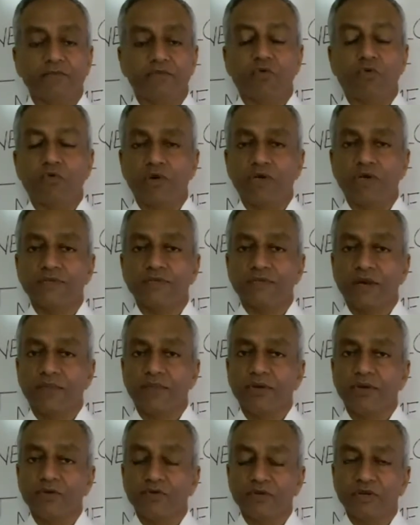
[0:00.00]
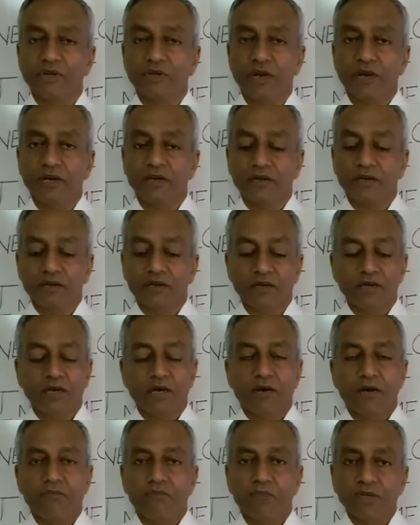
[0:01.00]
whoever is coming to the trainer,
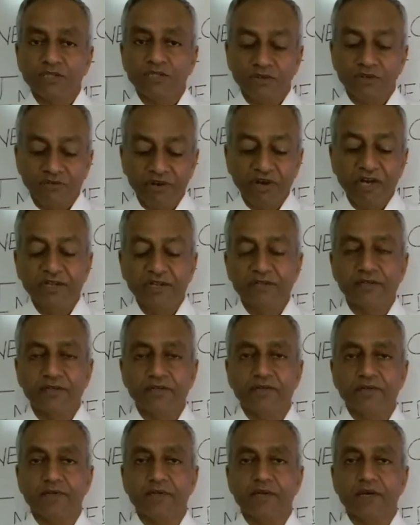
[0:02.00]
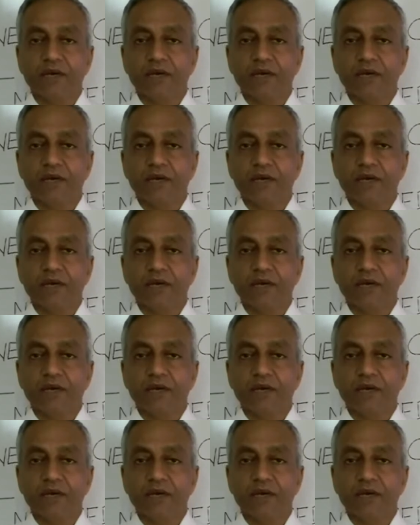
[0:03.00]
must read this